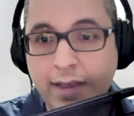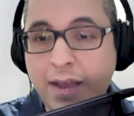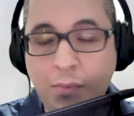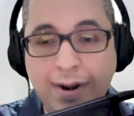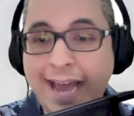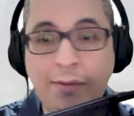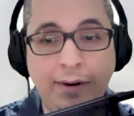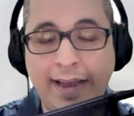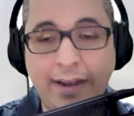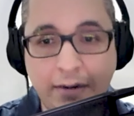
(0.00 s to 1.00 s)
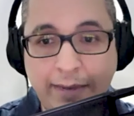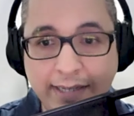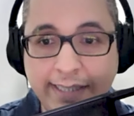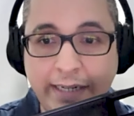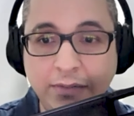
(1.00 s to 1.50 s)
I would not rely on
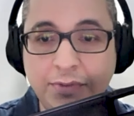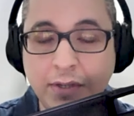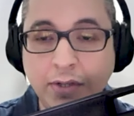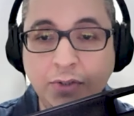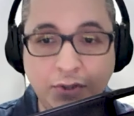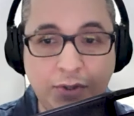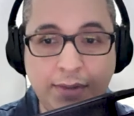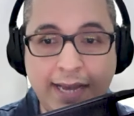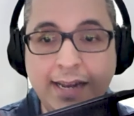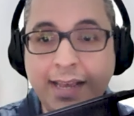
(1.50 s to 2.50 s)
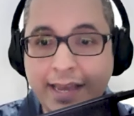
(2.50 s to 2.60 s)
myself to do that